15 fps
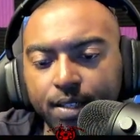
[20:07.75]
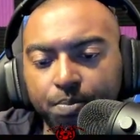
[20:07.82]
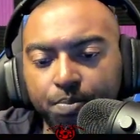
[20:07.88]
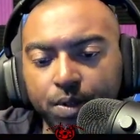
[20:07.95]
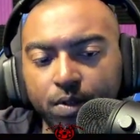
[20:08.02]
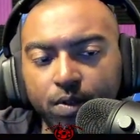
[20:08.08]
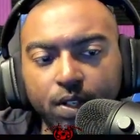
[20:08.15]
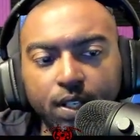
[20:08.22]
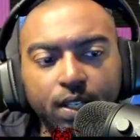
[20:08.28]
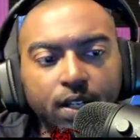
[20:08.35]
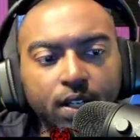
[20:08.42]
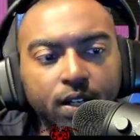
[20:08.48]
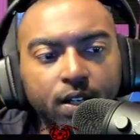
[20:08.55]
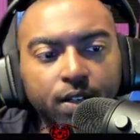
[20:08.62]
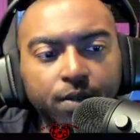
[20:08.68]
ability
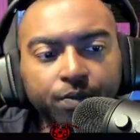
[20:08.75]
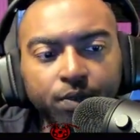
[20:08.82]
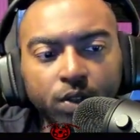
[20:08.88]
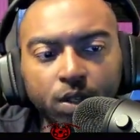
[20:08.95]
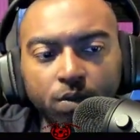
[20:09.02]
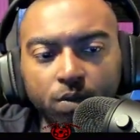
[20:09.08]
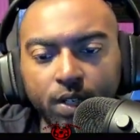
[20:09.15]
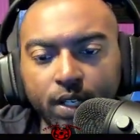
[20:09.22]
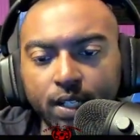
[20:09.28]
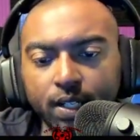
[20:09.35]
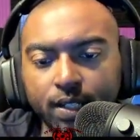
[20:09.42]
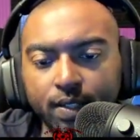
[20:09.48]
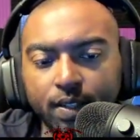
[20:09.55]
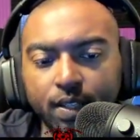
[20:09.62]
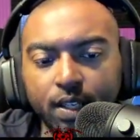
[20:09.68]
here. When he
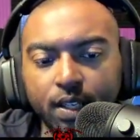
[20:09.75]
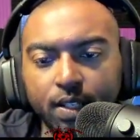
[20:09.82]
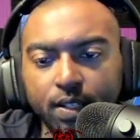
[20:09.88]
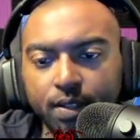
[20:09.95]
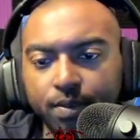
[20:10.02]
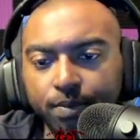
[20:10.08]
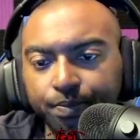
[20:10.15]
does this,